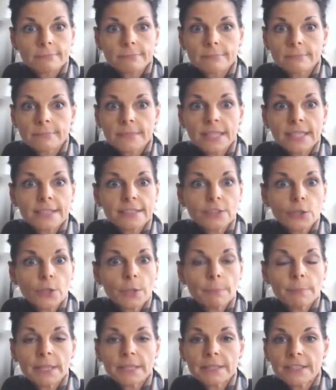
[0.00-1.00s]
this, or
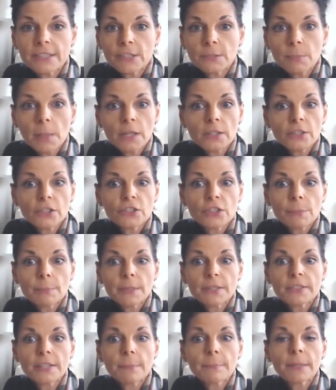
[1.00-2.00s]
a business partnership or
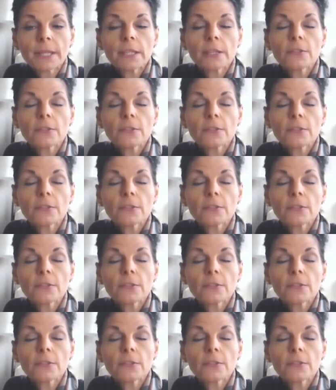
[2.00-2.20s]
something,